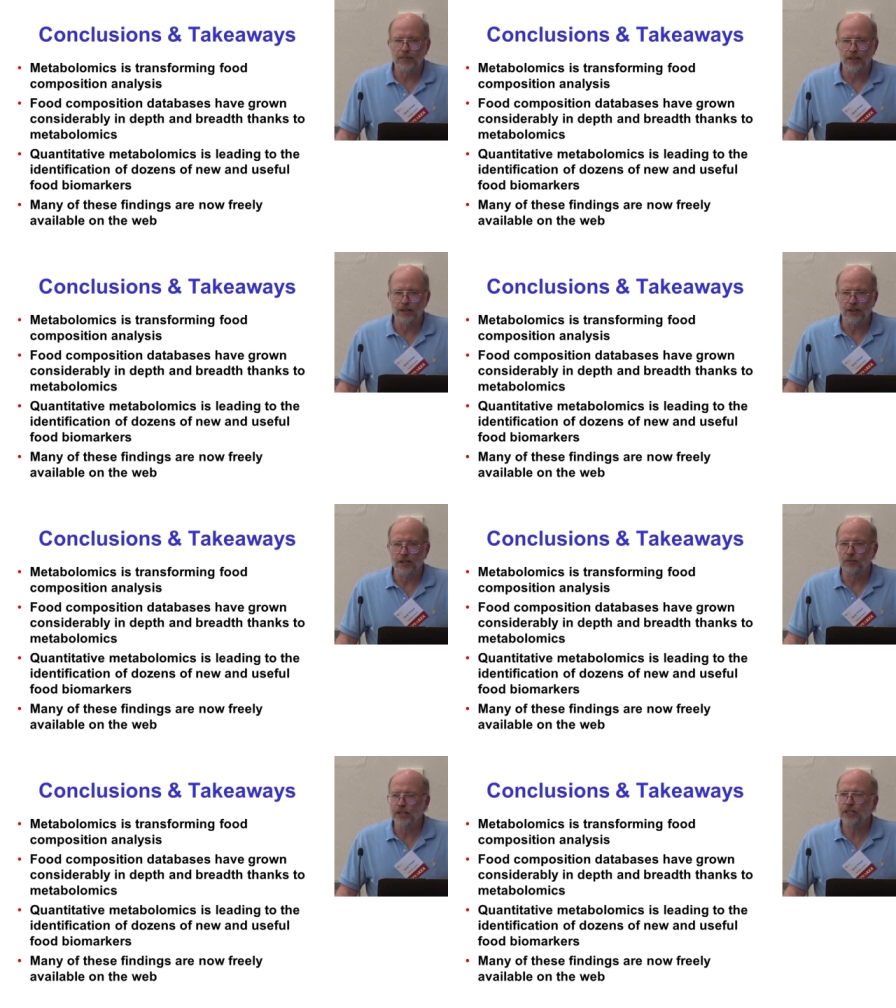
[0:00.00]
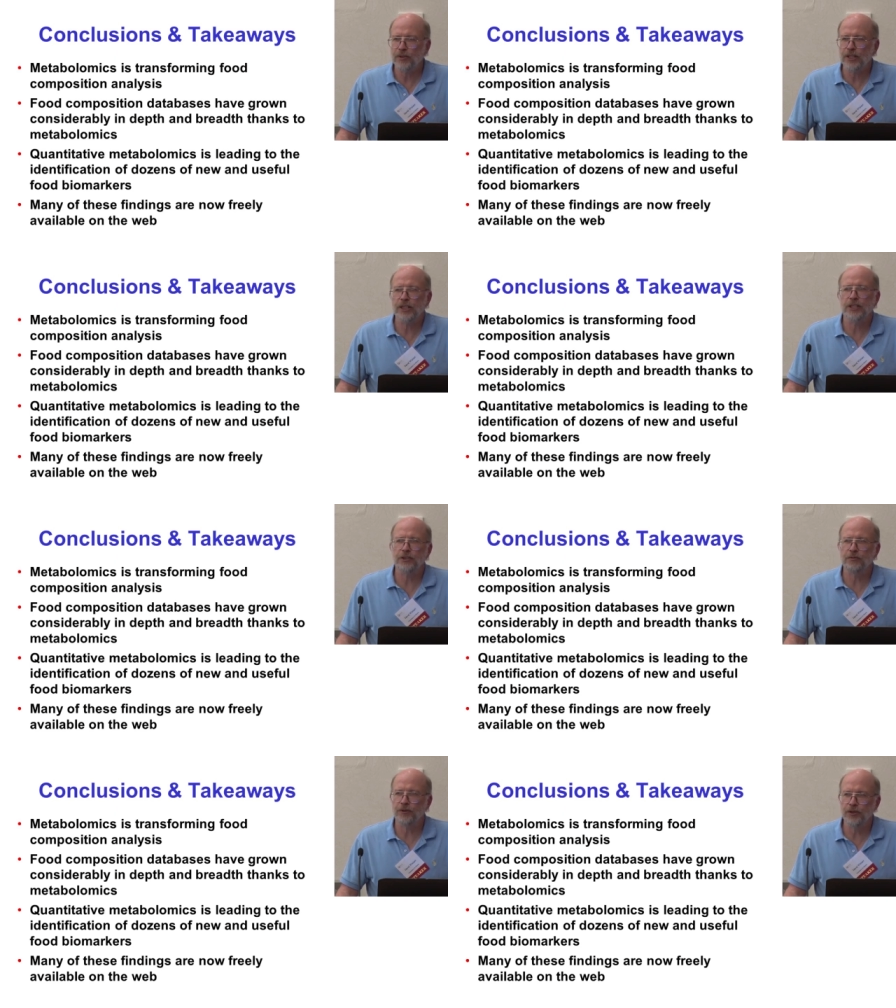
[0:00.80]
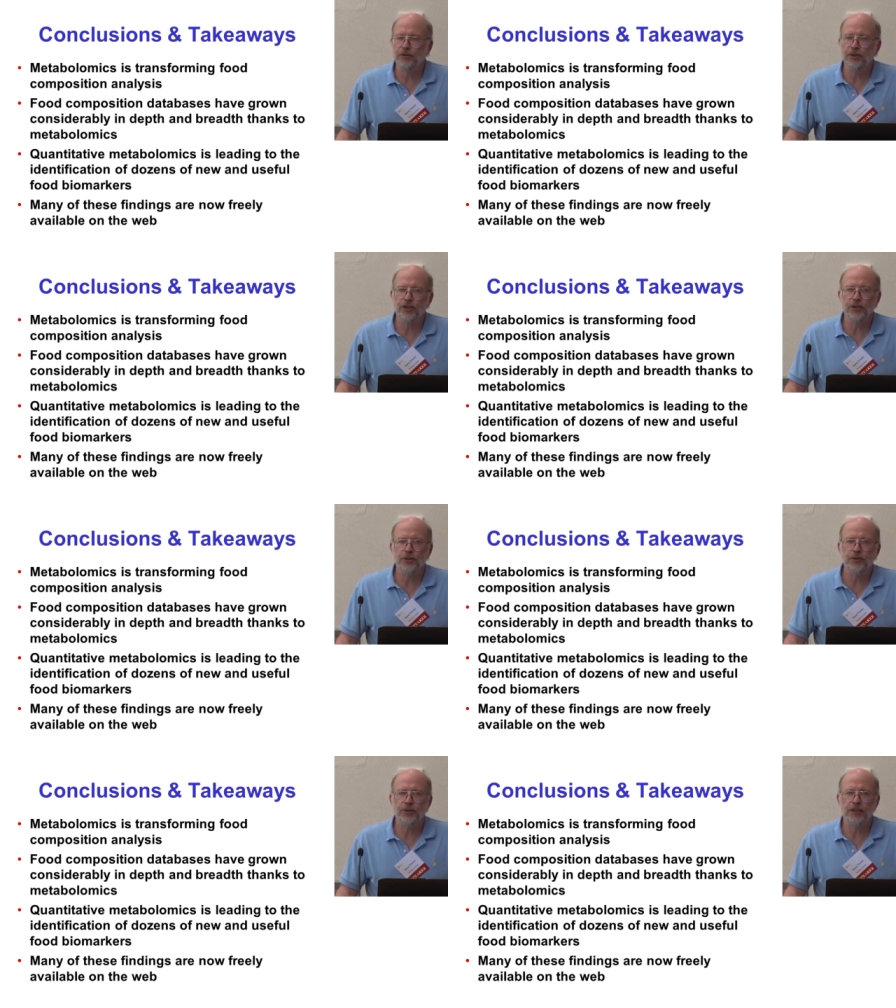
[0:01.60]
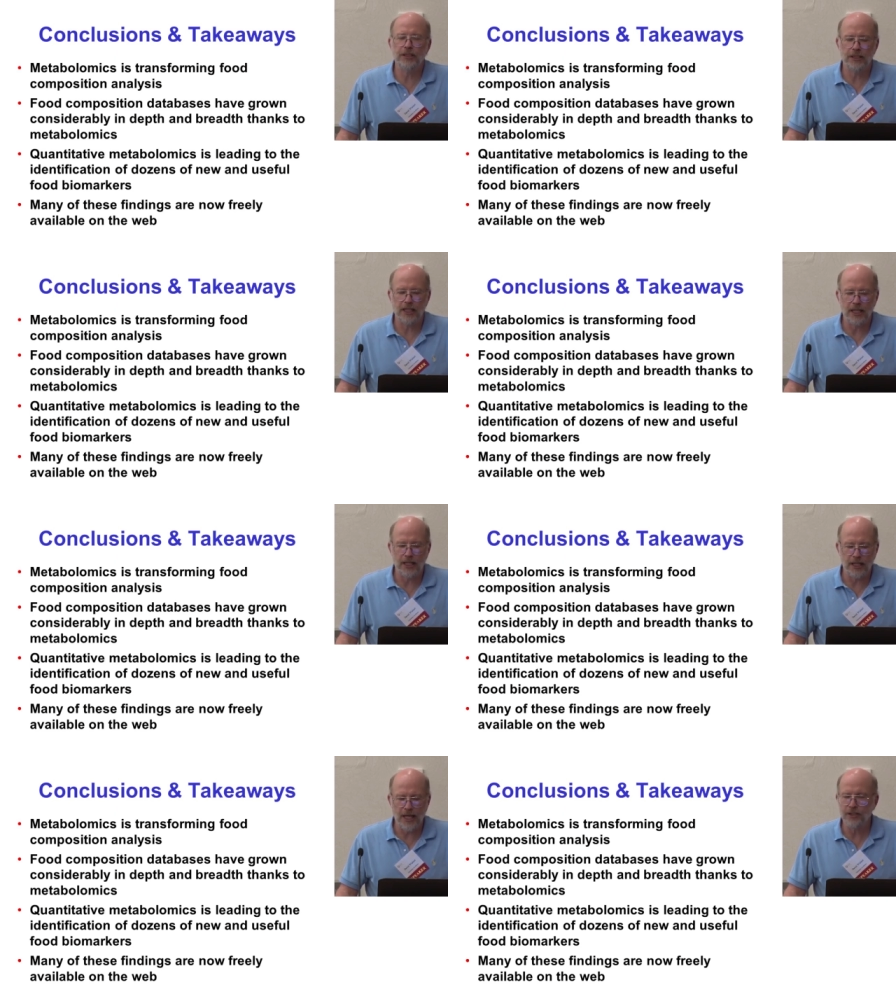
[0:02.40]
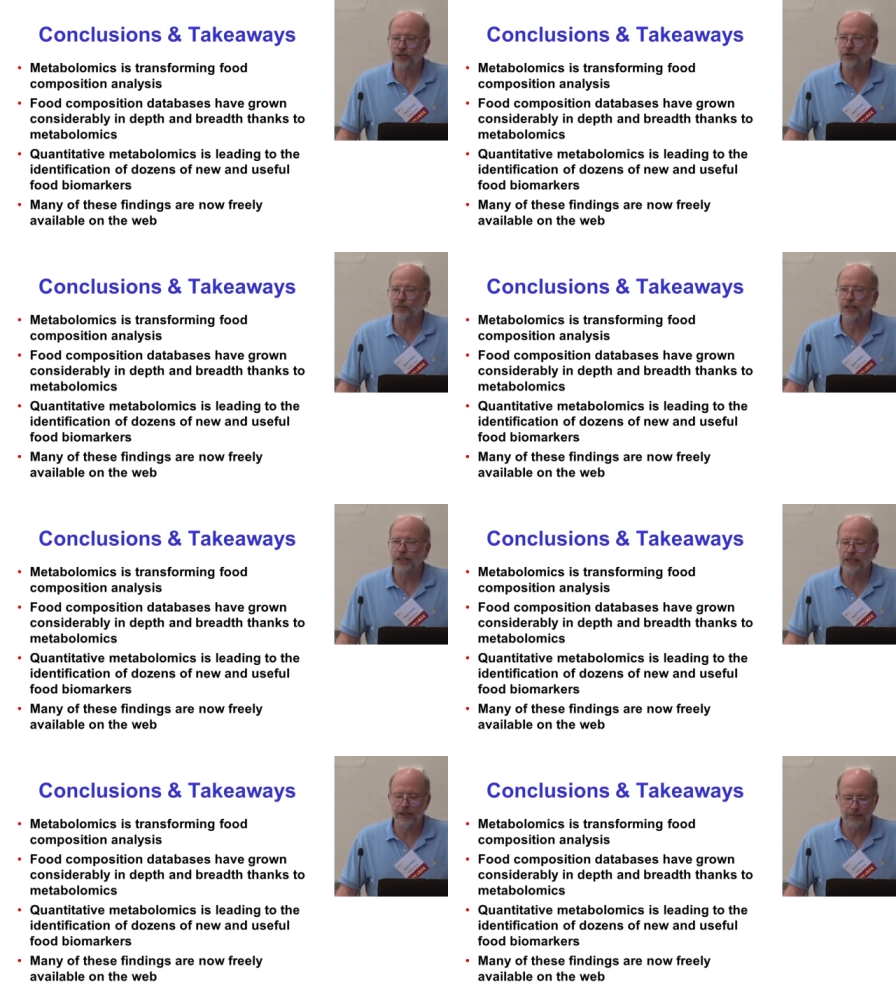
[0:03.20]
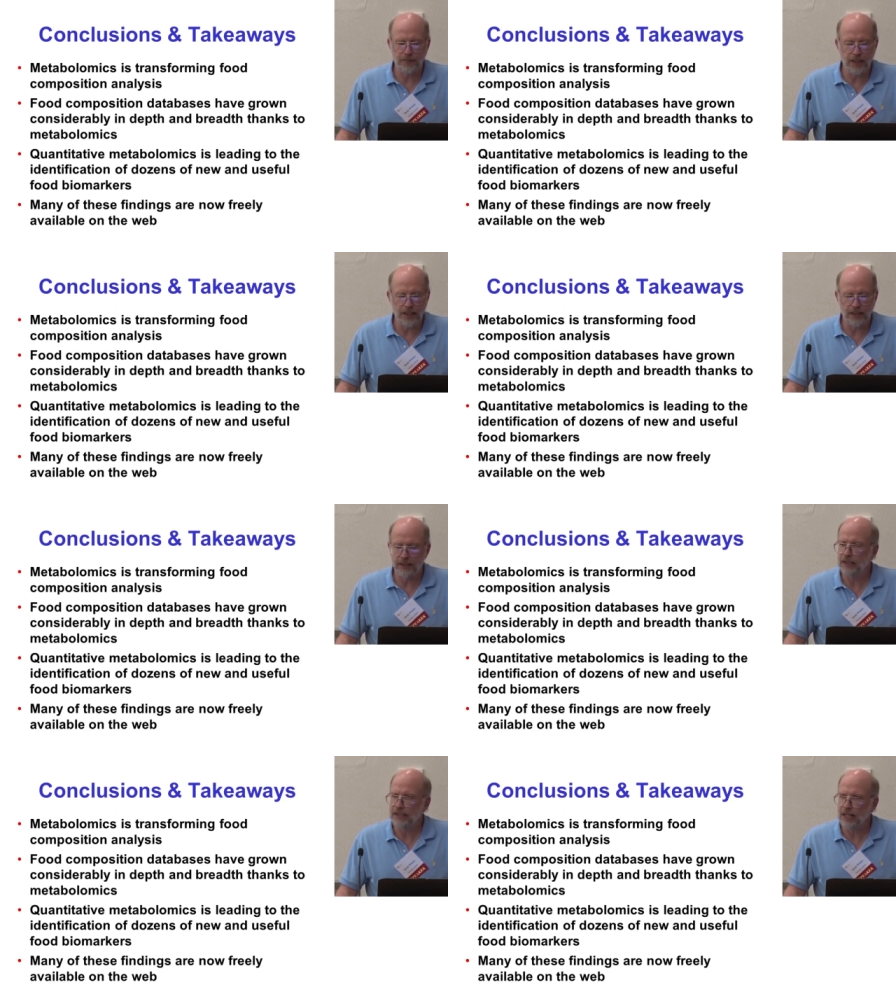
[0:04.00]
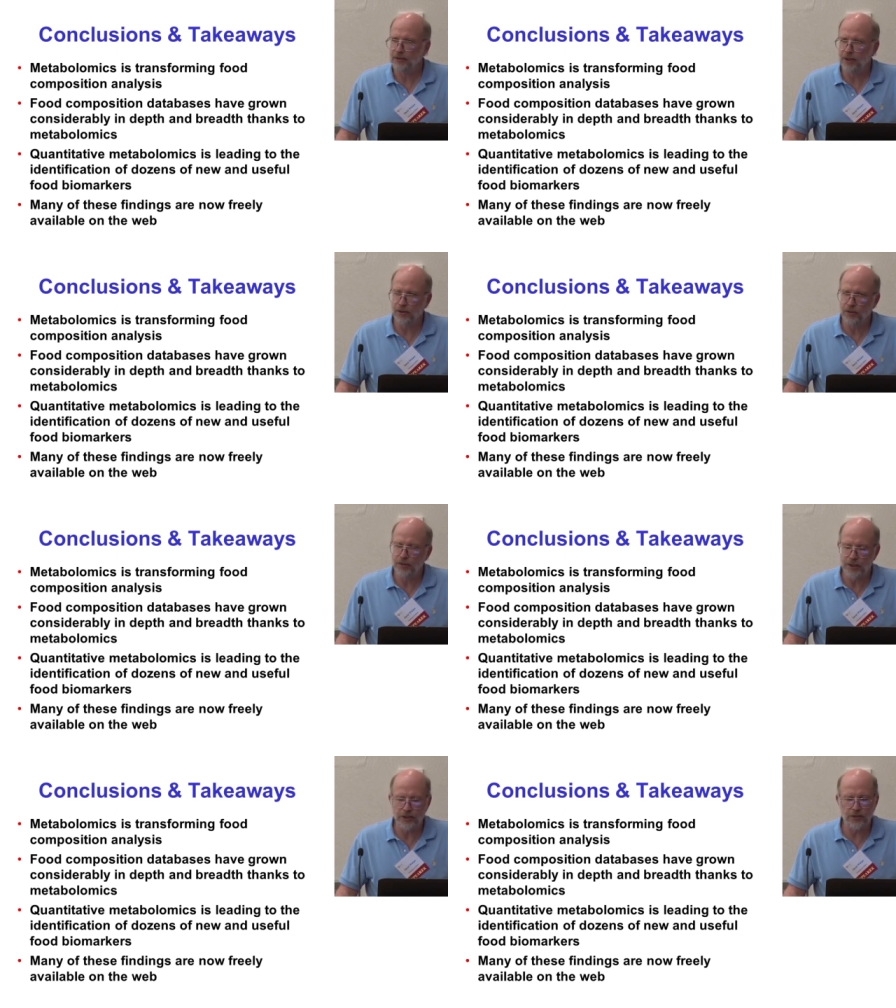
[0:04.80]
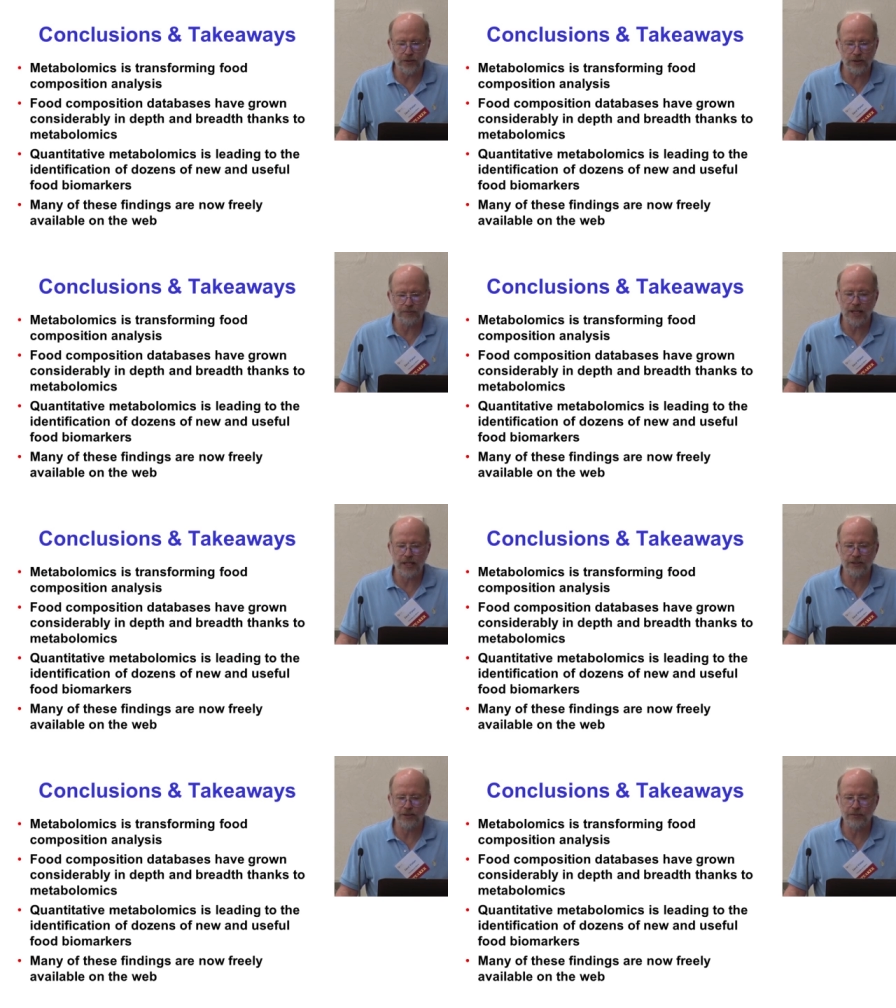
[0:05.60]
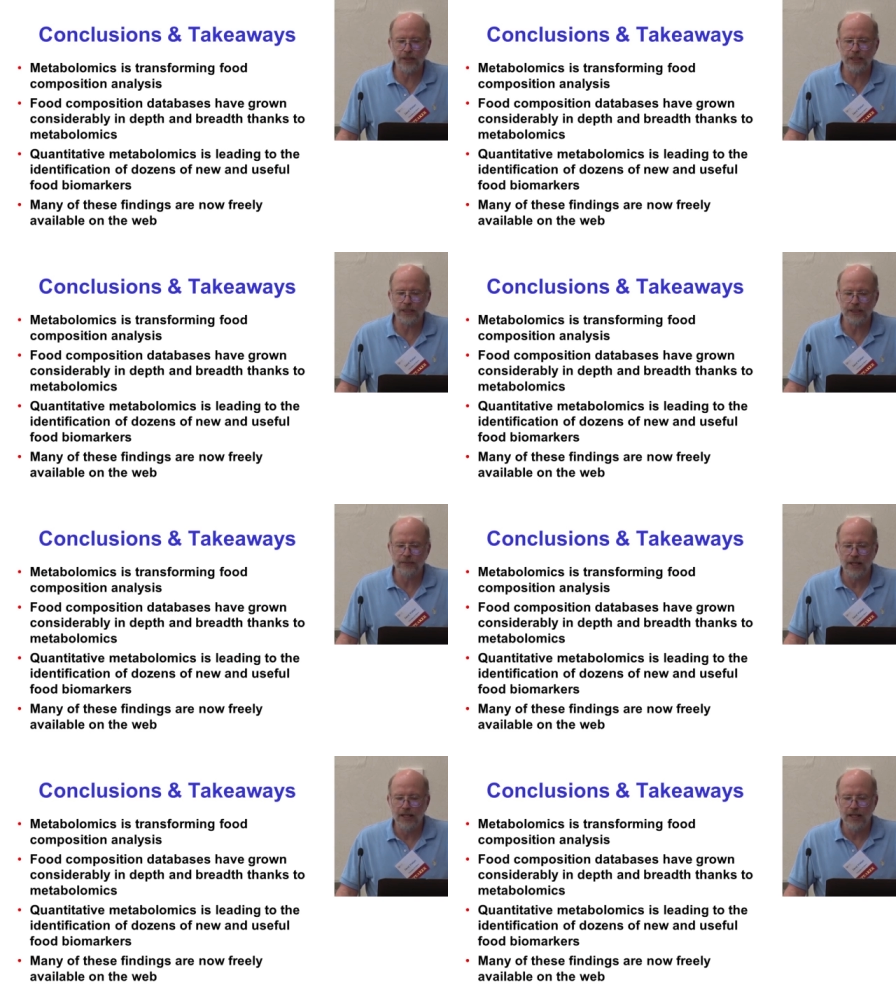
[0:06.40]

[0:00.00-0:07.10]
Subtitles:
They're resources for you to use as you wish and to download and store them as you wish.